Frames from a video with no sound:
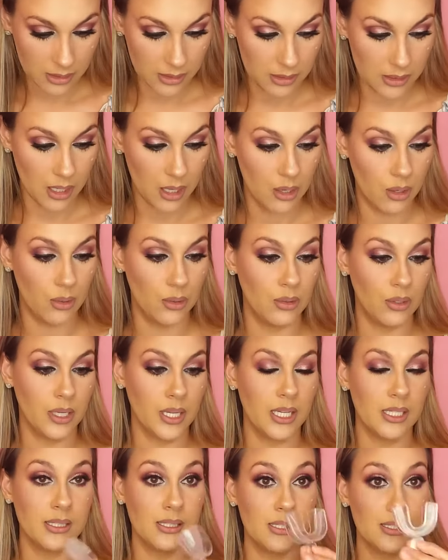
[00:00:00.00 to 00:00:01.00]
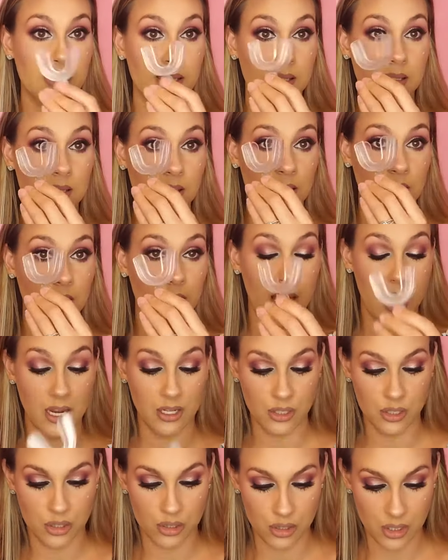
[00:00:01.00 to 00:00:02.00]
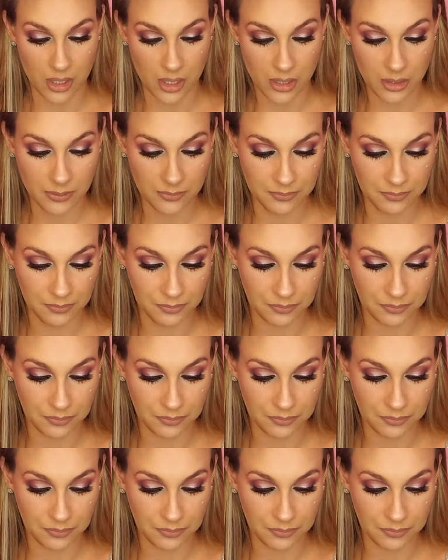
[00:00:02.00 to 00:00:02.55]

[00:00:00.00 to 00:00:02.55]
So I guess this is an extra.